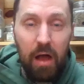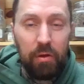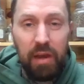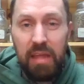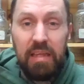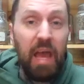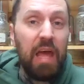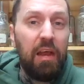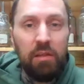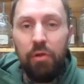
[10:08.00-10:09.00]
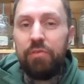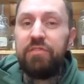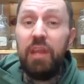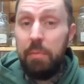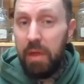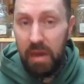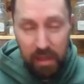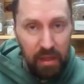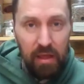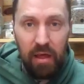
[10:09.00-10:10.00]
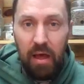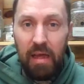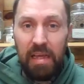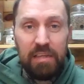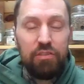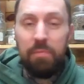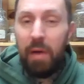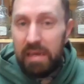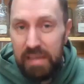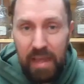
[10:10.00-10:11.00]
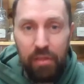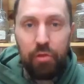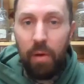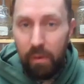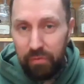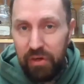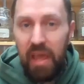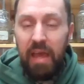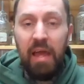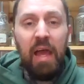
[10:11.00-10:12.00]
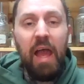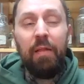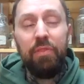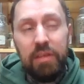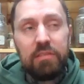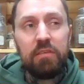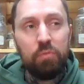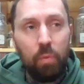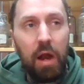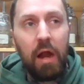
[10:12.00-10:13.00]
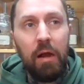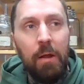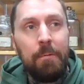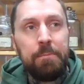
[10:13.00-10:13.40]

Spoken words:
can I get a little cinnamon into my day throughout the day? And this is where